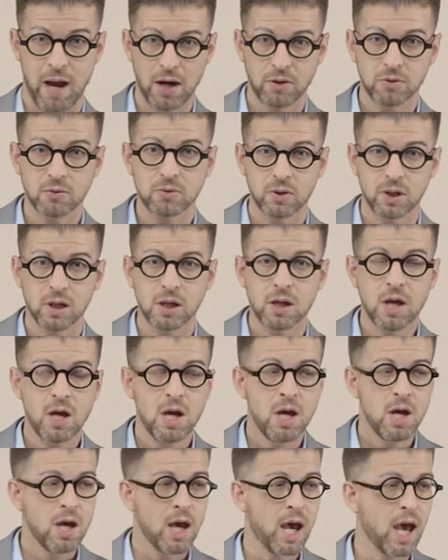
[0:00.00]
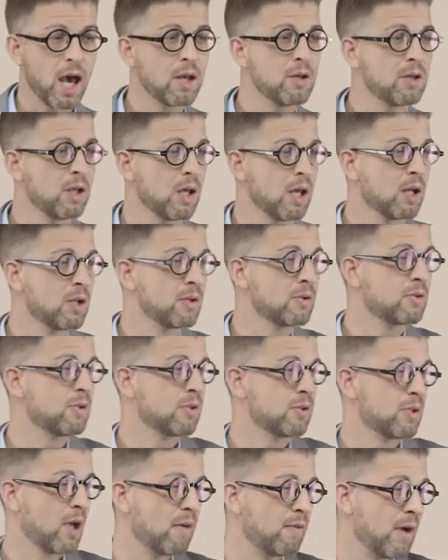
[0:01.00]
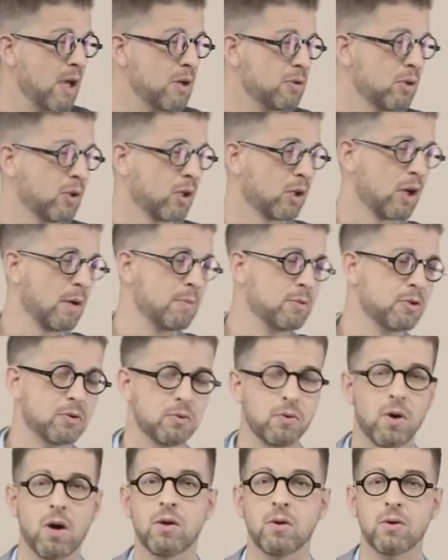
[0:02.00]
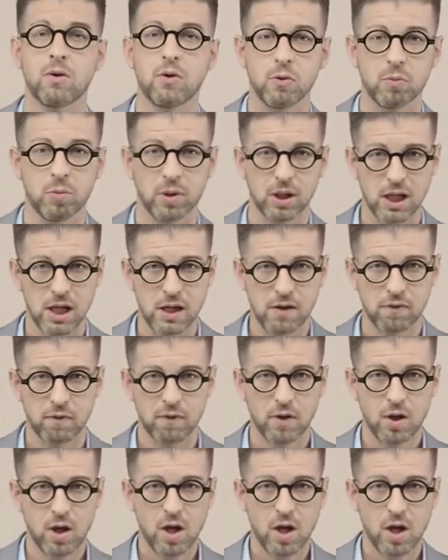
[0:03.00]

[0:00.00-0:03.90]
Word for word: actually. And it is salvation that comes to all who believe.